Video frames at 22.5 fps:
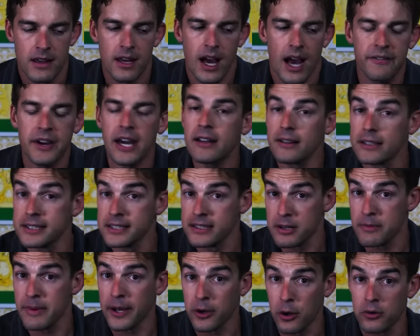I've got to
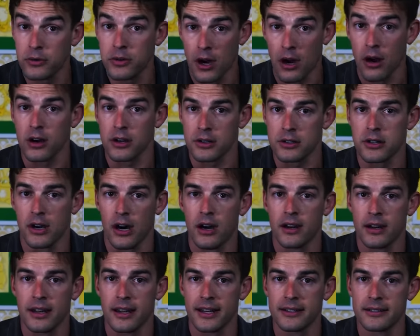listen to my own heart
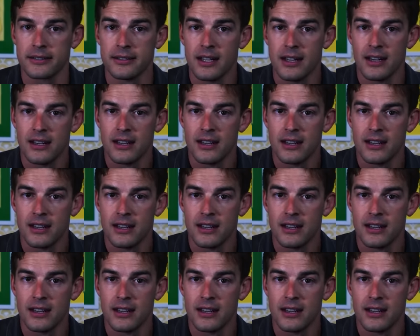talking.